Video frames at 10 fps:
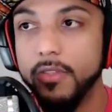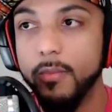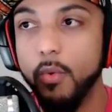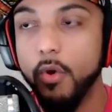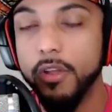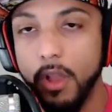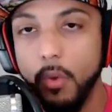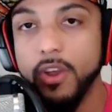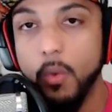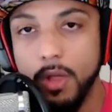the
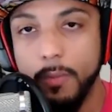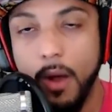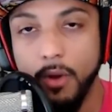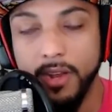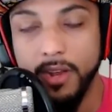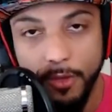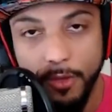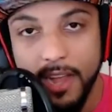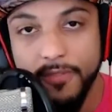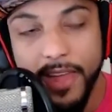lower your willpower. So
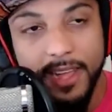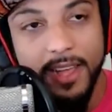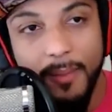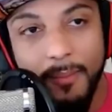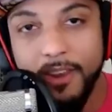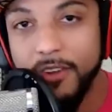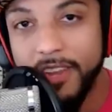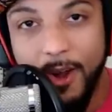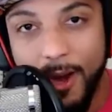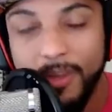think of a meter in an
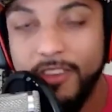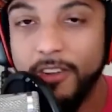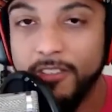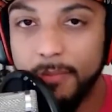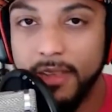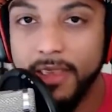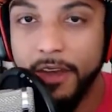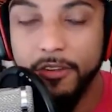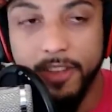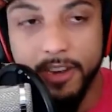RPG or something like that.
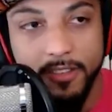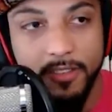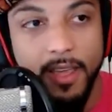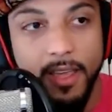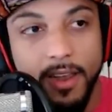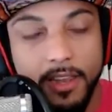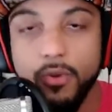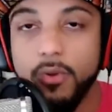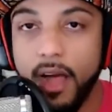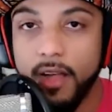There's this
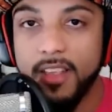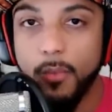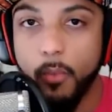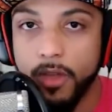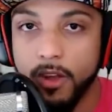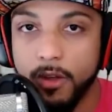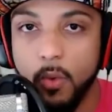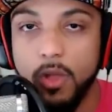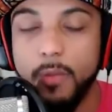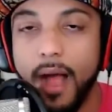literal concept where
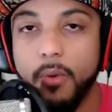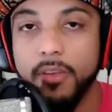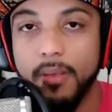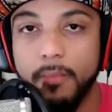your willpower is a